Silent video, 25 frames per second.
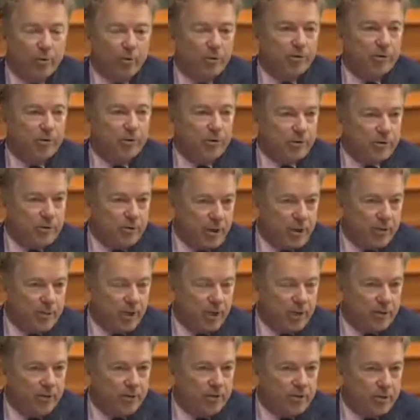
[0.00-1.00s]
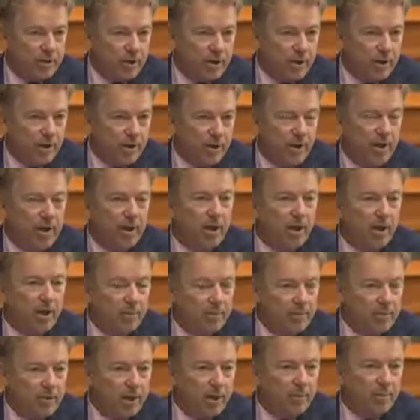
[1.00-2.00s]
It was a sub-agency and
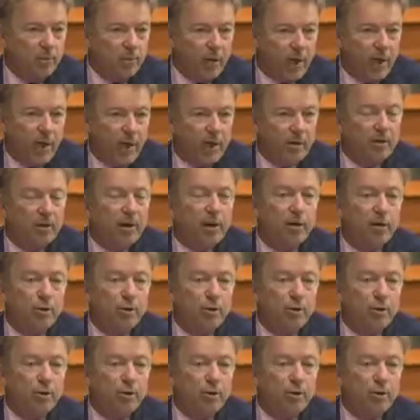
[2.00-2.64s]
a sub-grant.